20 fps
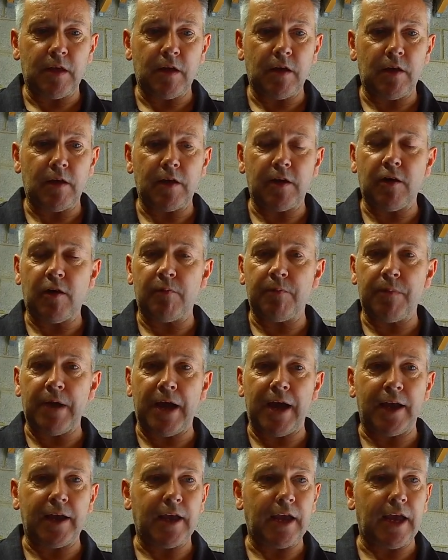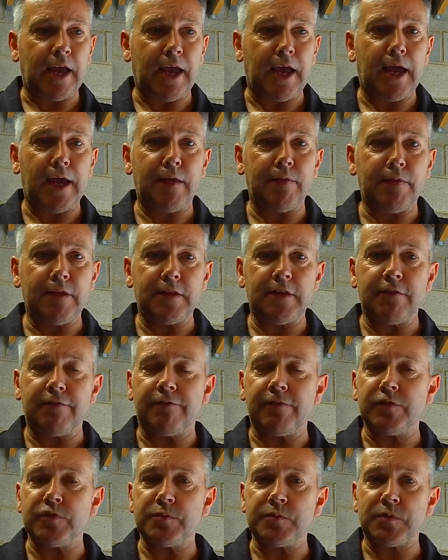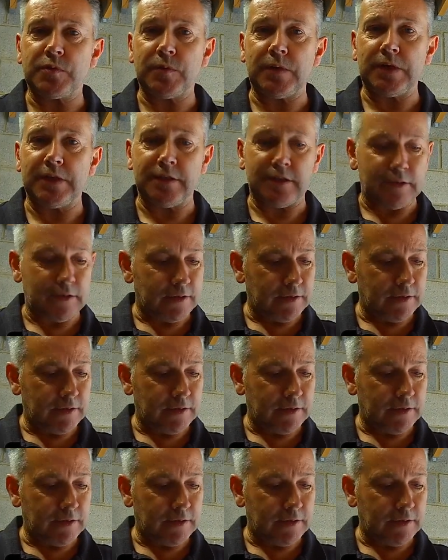I got back, and the difference between